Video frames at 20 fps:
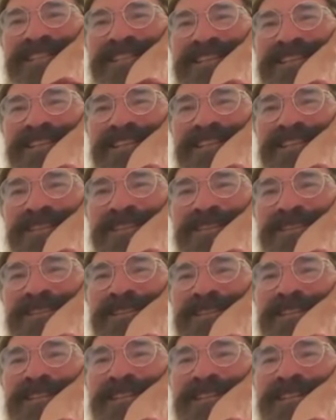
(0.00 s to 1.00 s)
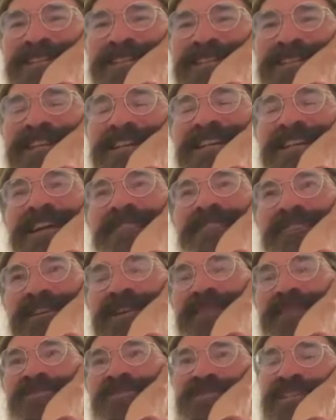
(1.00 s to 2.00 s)
thing. And I've
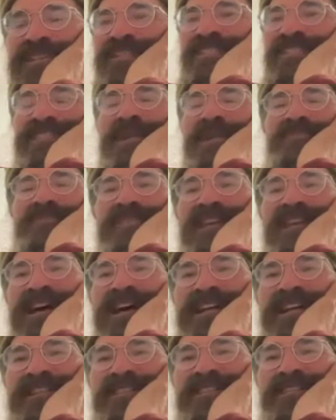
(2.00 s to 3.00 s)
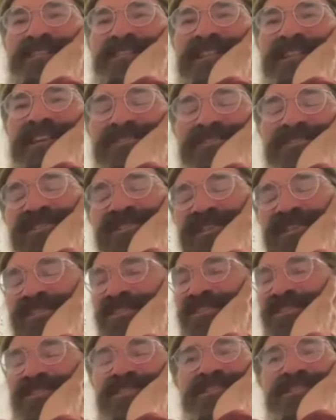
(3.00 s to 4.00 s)
come to accept that. And it's like,
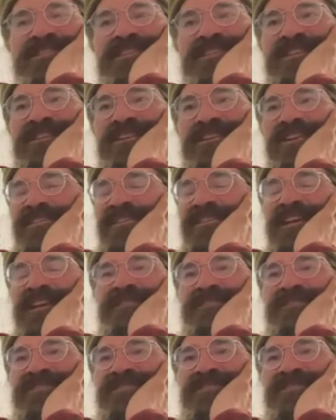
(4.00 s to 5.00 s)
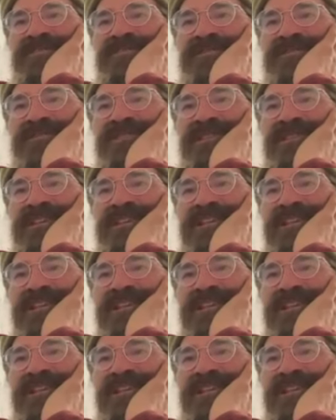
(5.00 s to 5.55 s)
just all you have to do is